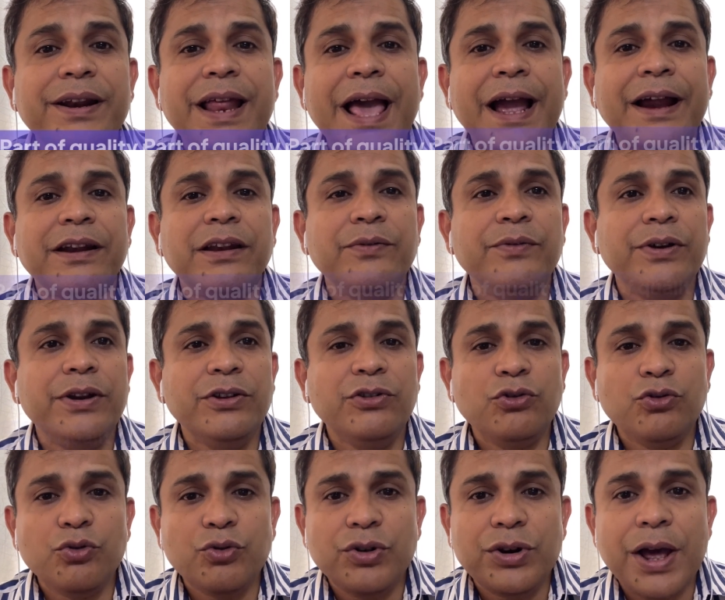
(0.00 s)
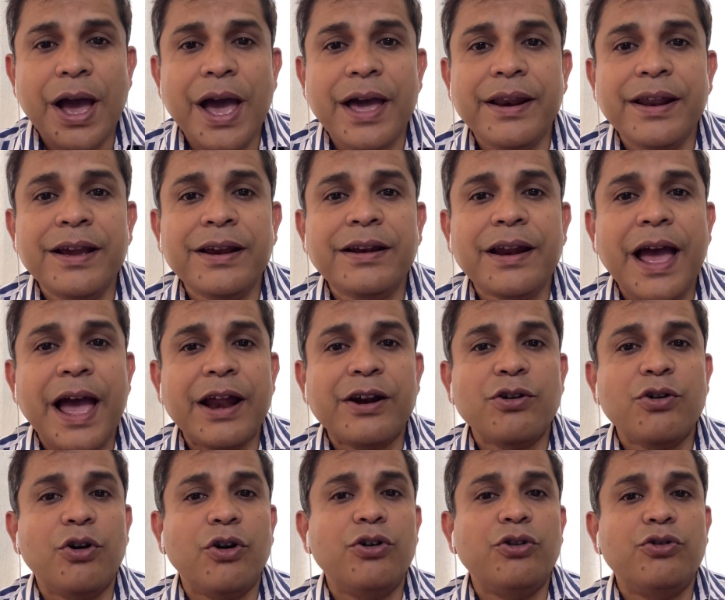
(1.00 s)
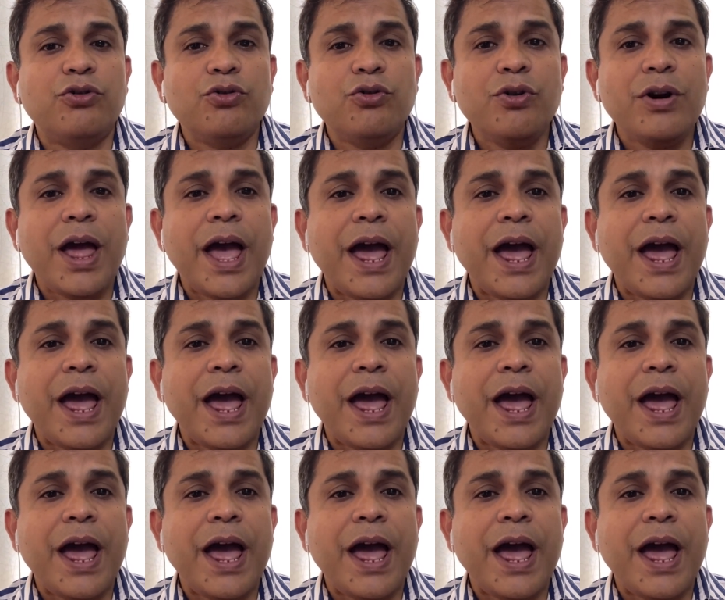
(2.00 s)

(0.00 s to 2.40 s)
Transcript: activities to direct and control